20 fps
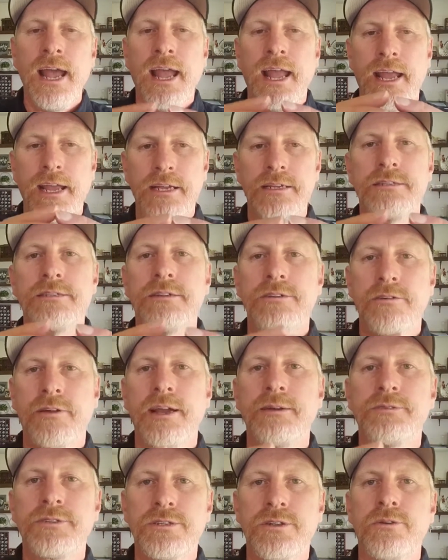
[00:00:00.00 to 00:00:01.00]

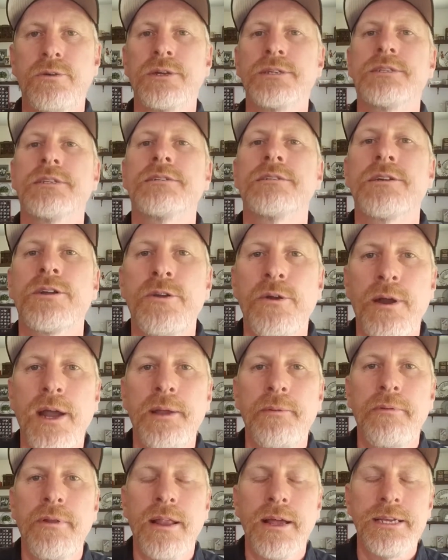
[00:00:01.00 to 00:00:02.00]
Instagram stories is a
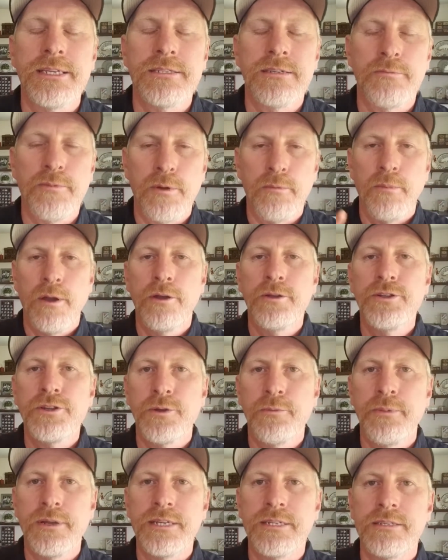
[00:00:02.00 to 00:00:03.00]
great place to promote your
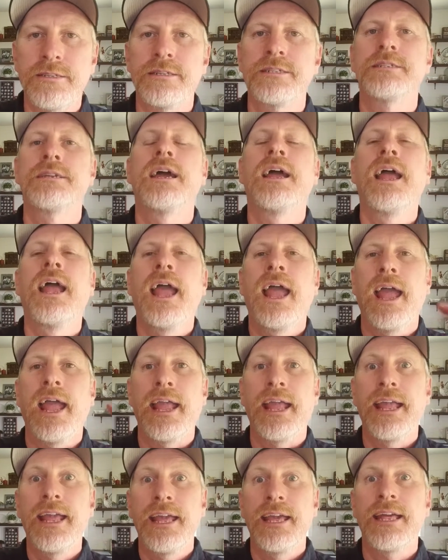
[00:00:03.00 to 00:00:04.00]
business
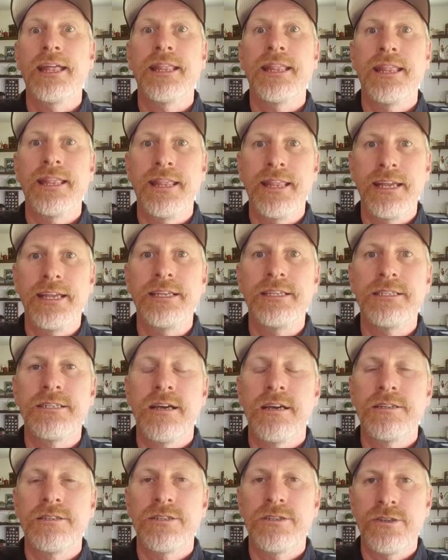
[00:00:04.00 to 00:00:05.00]
and get these
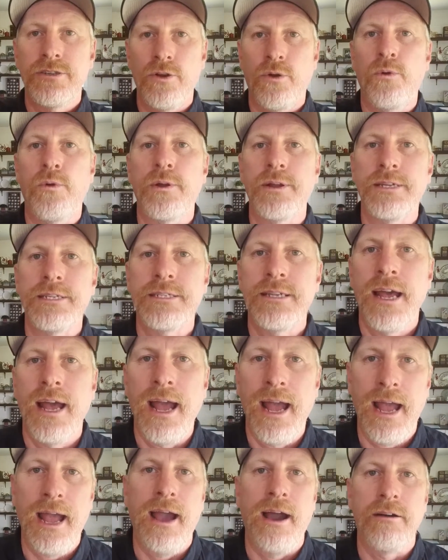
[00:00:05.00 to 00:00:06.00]
stories
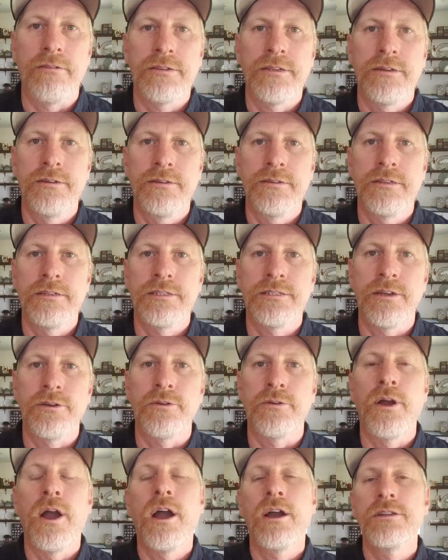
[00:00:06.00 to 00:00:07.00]
out.
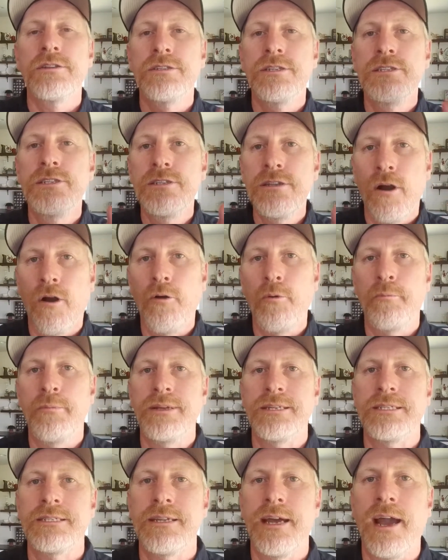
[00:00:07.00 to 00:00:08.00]
So don't
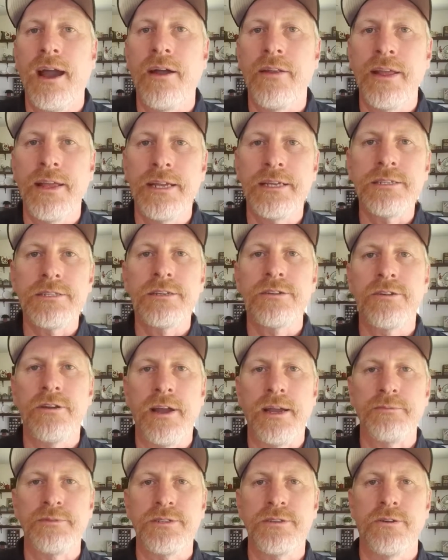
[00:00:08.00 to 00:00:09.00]
miss out.
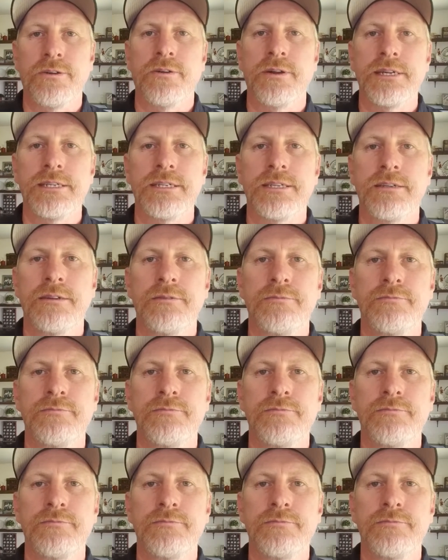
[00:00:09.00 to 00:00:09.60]
Instagram stories.